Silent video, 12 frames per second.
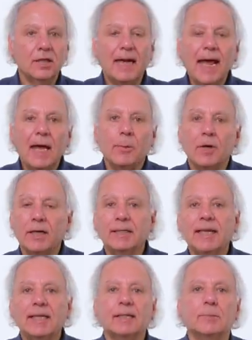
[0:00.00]
Today, I'm going to
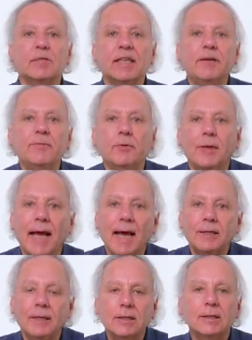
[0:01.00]
test some seafood
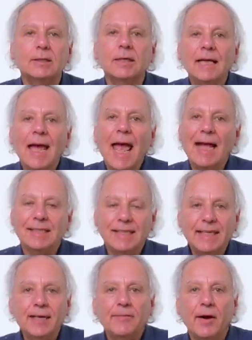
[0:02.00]
gadgets and
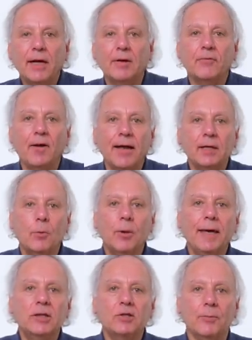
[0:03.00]
see if I can find a
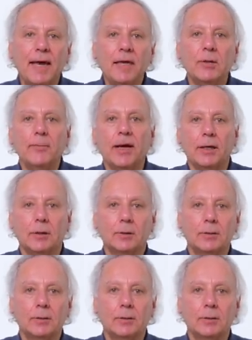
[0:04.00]
way to make them better.